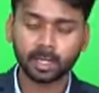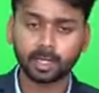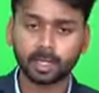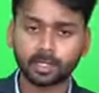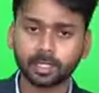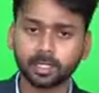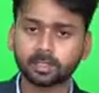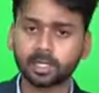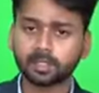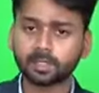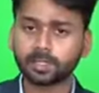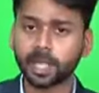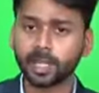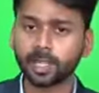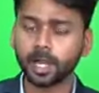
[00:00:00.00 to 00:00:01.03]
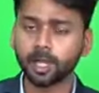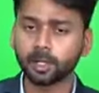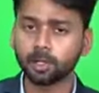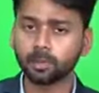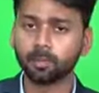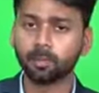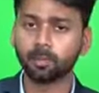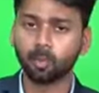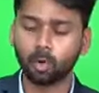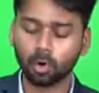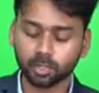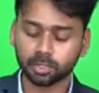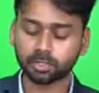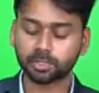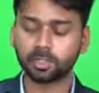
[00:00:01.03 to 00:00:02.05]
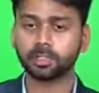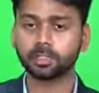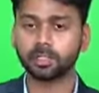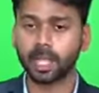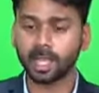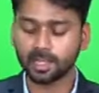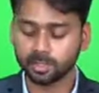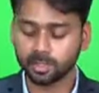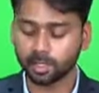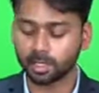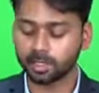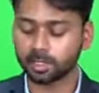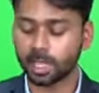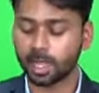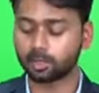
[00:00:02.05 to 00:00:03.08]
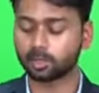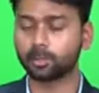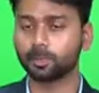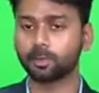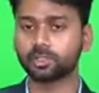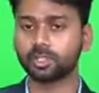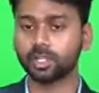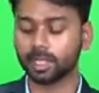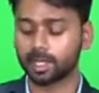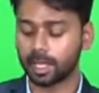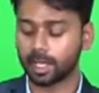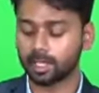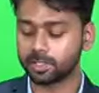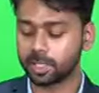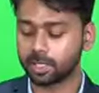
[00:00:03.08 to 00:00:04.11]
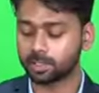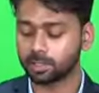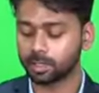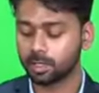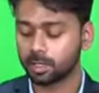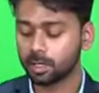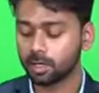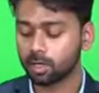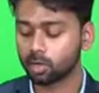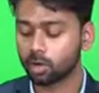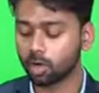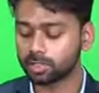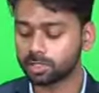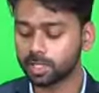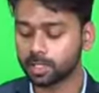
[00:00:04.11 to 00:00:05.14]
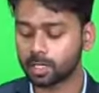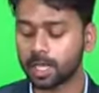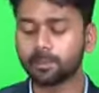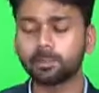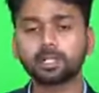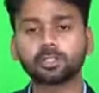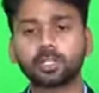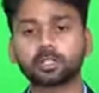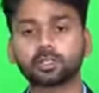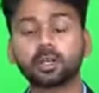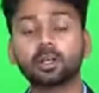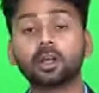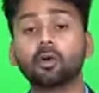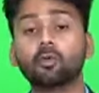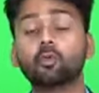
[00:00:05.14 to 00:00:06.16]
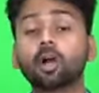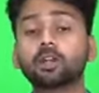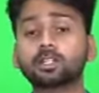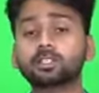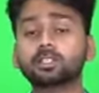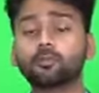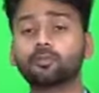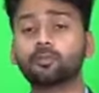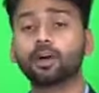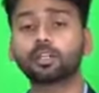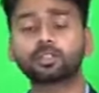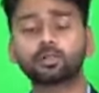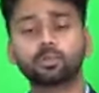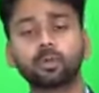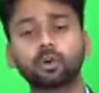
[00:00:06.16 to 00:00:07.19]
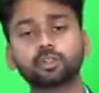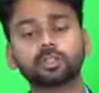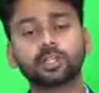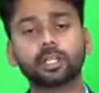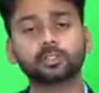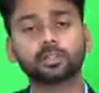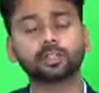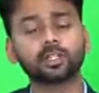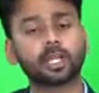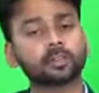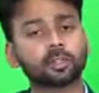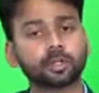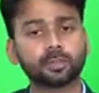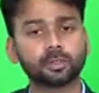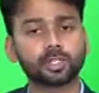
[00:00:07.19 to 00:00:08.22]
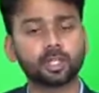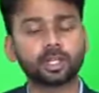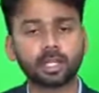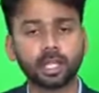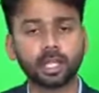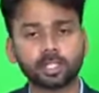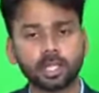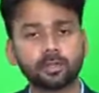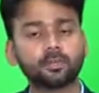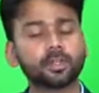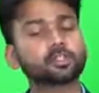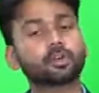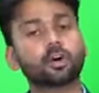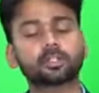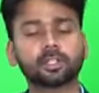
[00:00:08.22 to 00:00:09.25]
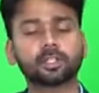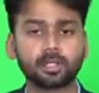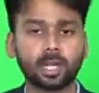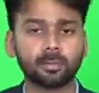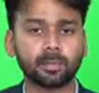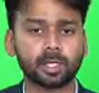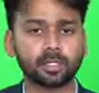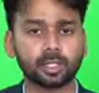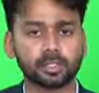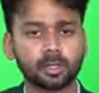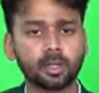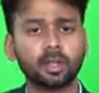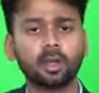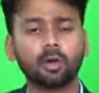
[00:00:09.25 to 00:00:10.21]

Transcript: It is the second most dangerous anthropogenic agent causing climate change. What is the first most dangerous anthropogenic agent which causes climate change?